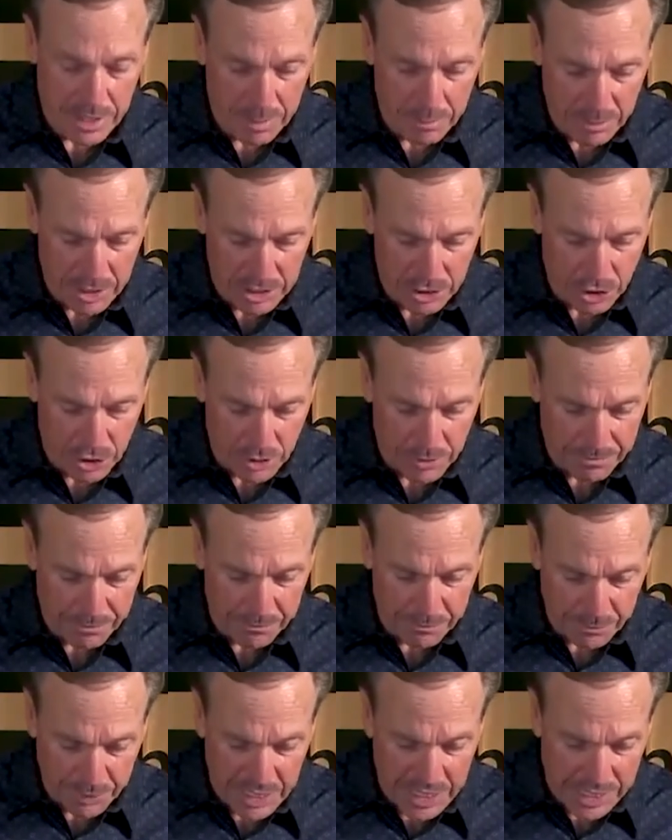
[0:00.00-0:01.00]
That means your
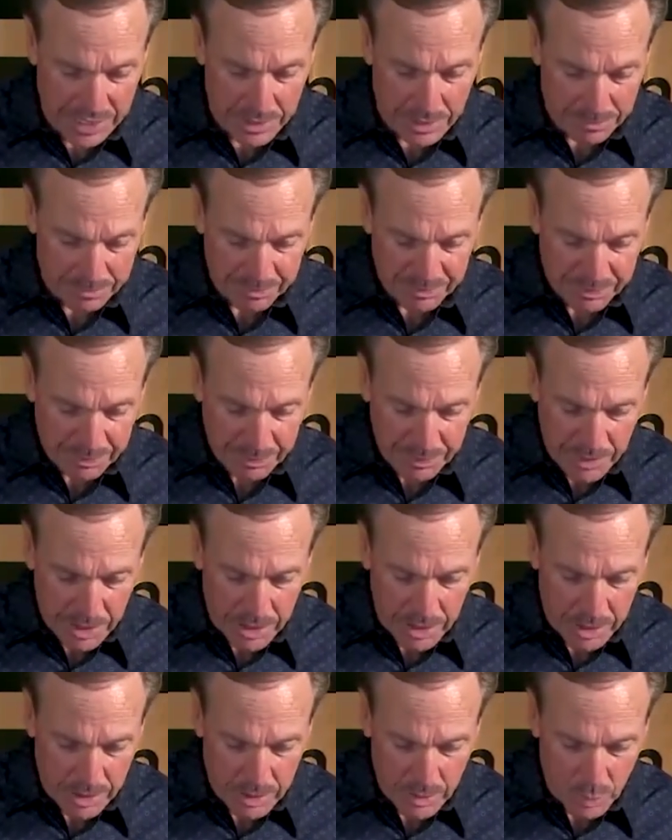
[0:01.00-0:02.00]
feet,
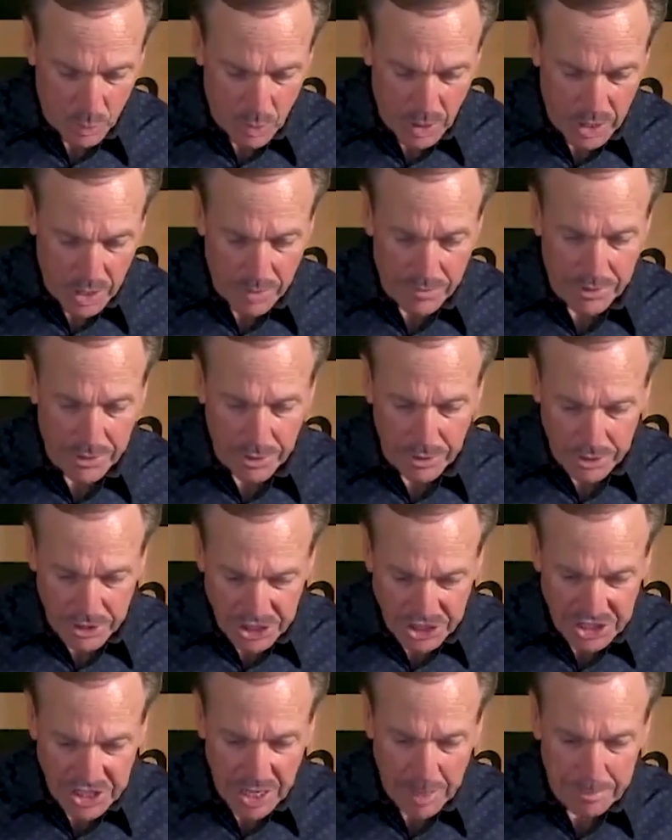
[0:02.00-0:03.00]
wherever you're
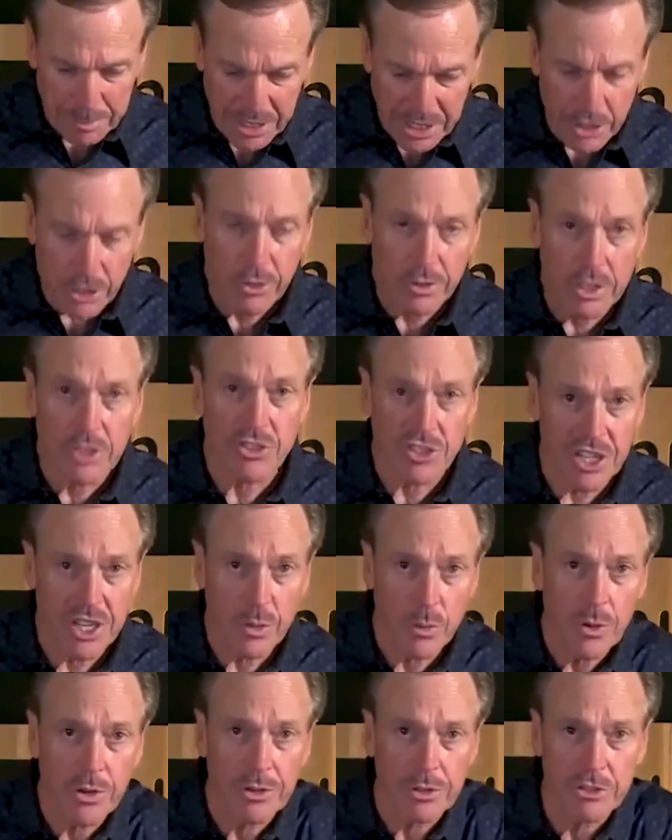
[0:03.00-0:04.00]
stepping, you can
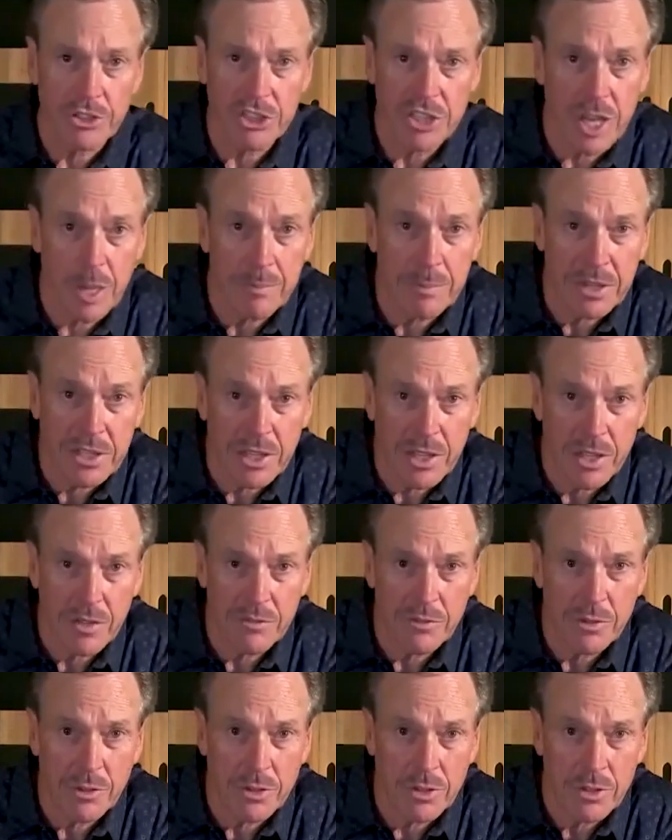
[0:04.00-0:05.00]
see where you're stepping
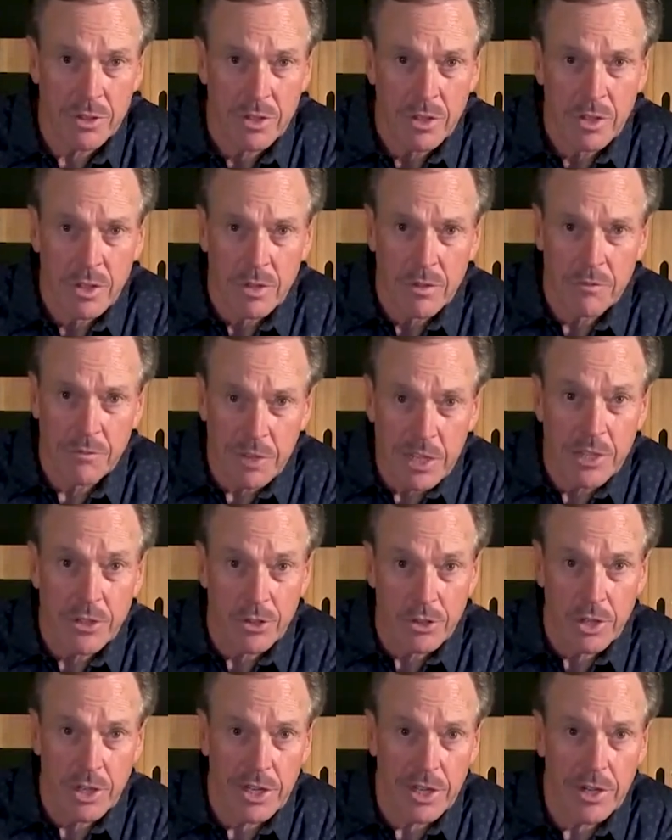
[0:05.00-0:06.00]
if your feet
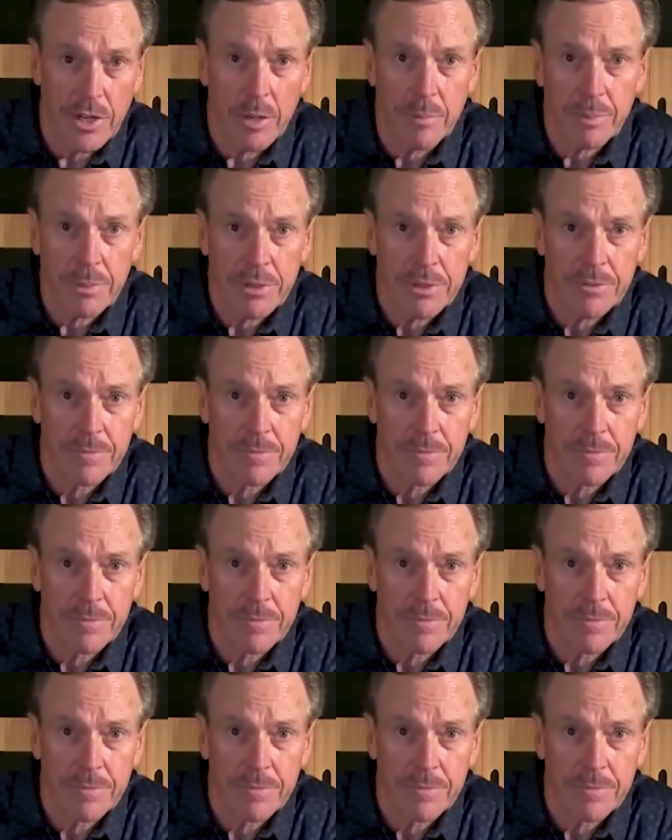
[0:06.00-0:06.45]
are lit up,